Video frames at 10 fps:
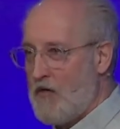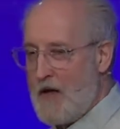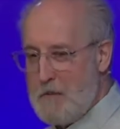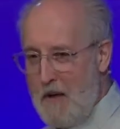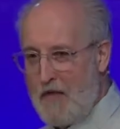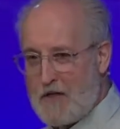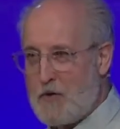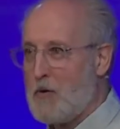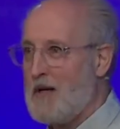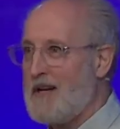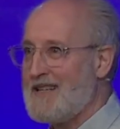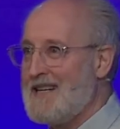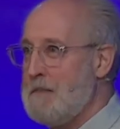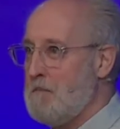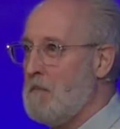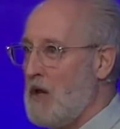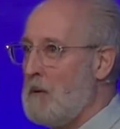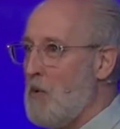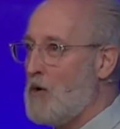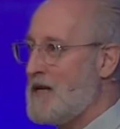Think about that story a little
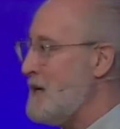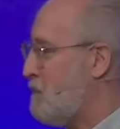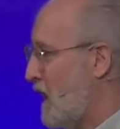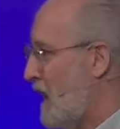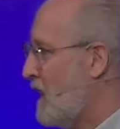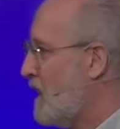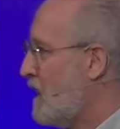more deeply.